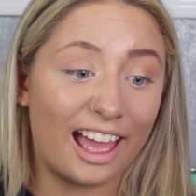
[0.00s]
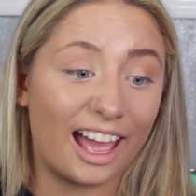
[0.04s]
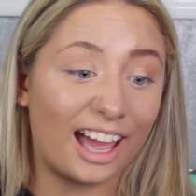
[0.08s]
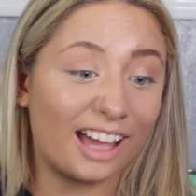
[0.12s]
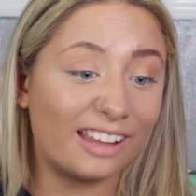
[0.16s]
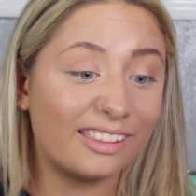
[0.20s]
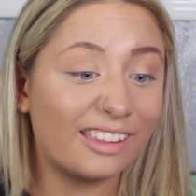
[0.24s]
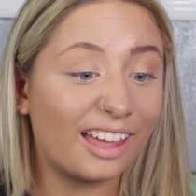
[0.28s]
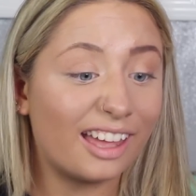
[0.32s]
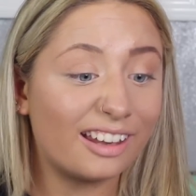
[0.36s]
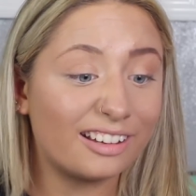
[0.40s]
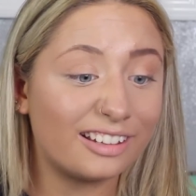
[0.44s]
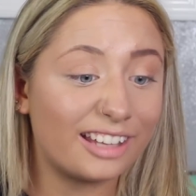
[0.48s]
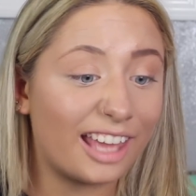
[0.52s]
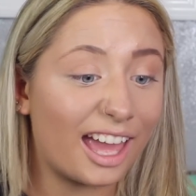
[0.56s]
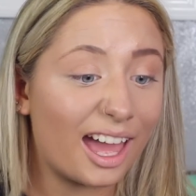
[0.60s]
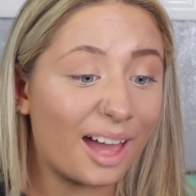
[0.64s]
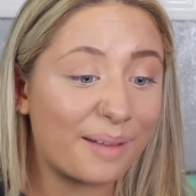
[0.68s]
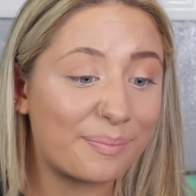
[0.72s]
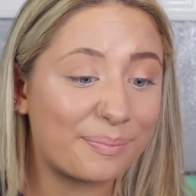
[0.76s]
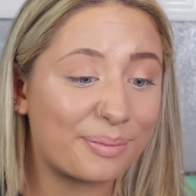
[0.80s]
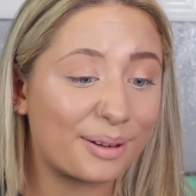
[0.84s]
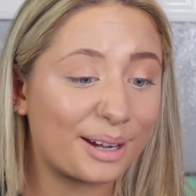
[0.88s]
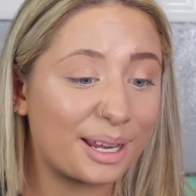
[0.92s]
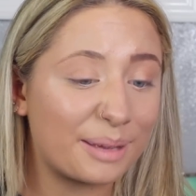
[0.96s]
And then
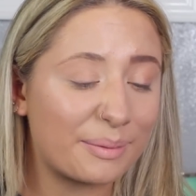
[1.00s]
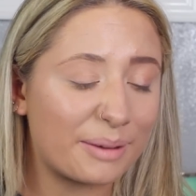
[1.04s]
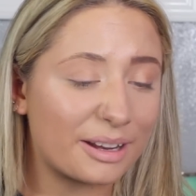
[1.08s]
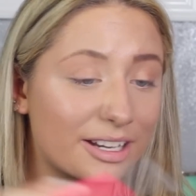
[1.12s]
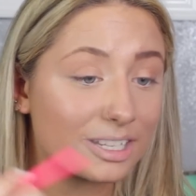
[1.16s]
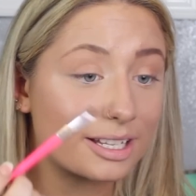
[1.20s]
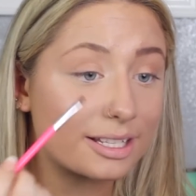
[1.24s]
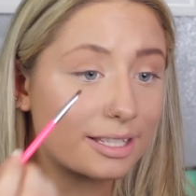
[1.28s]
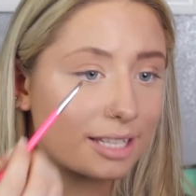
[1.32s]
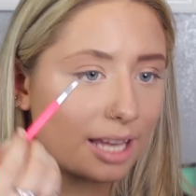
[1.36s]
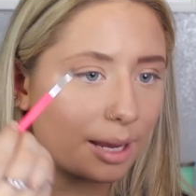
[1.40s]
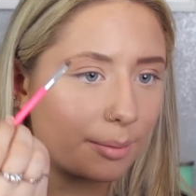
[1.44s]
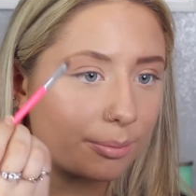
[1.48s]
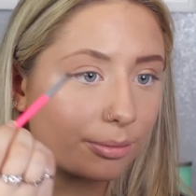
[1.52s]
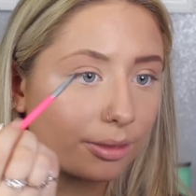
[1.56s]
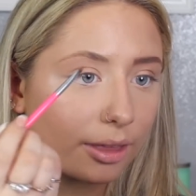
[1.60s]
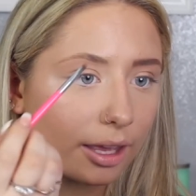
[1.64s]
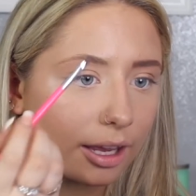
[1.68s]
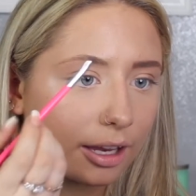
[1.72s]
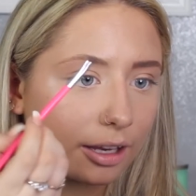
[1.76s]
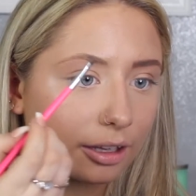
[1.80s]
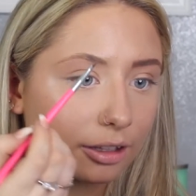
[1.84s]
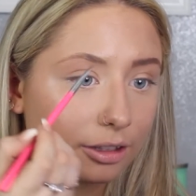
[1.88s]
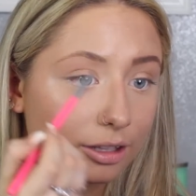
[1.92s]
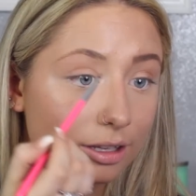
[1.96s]
yeah, pretty much the same
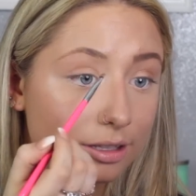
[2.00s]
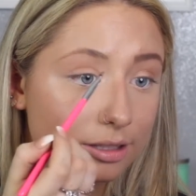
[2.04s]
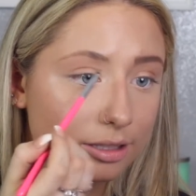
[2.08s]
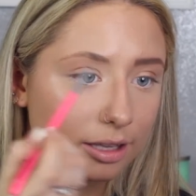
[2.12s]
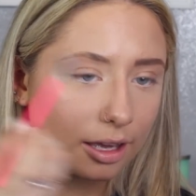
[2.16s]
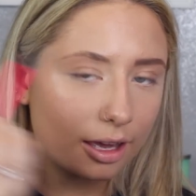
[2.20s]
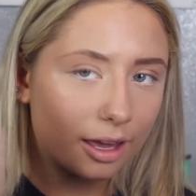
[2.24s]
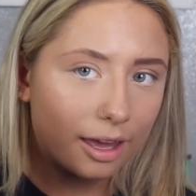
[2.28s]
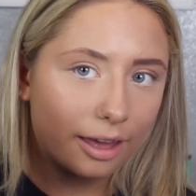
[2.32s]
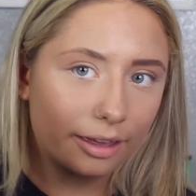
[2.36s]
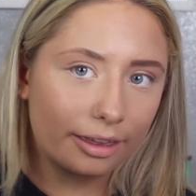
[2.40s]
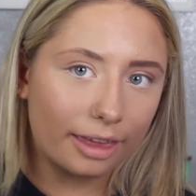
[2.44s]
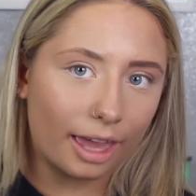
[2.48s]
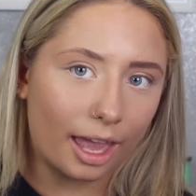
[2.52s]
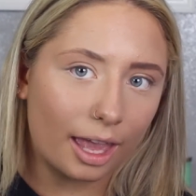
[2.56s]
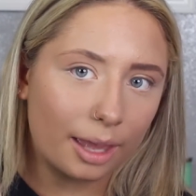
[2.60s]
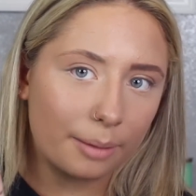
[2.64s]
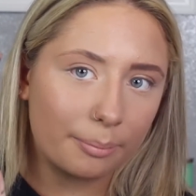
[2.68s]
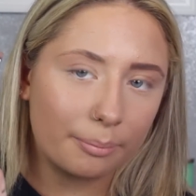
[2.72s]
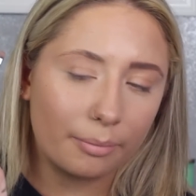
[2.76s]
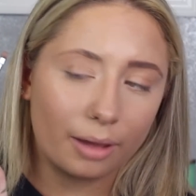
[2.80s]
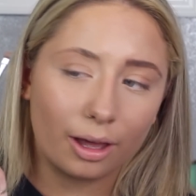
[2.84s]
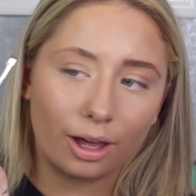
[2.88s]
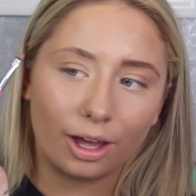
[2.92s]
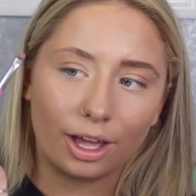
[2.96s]
thing. Just get
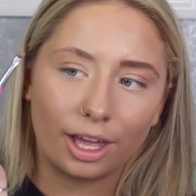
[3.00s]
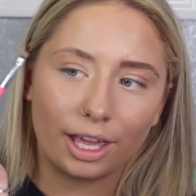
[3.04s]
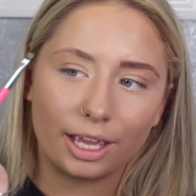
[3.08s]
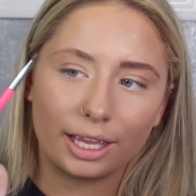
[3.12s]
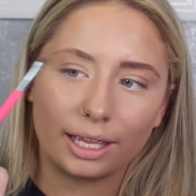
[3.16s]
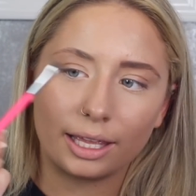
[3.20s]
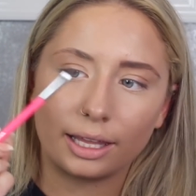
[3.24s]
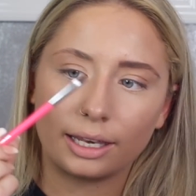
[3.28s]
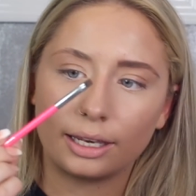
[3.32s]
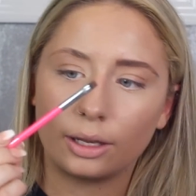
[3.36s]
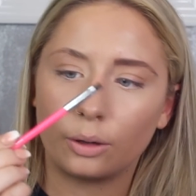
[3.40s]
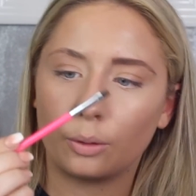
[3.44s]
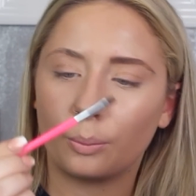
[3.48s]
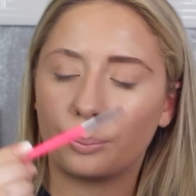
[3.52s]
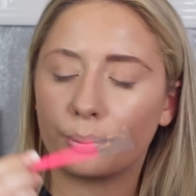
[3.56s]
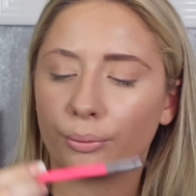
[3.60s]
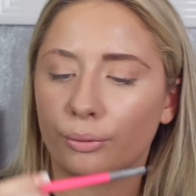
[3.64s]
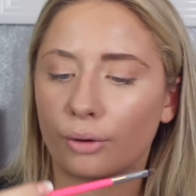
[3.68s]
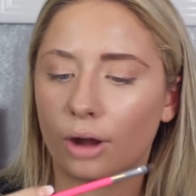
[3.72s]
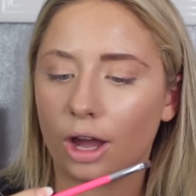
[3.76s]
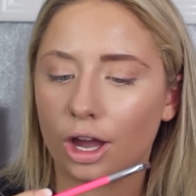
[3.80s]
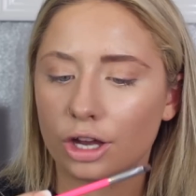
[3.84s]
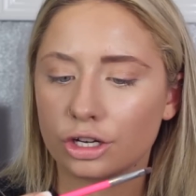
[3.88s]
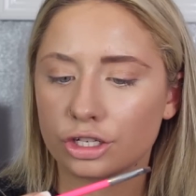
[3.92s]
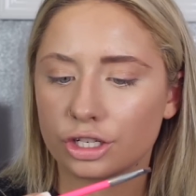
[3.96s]
in my little
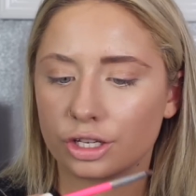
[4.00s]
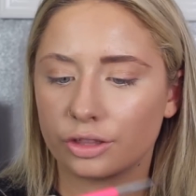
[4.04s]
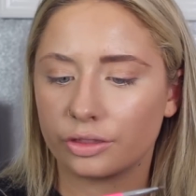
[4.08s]
brush.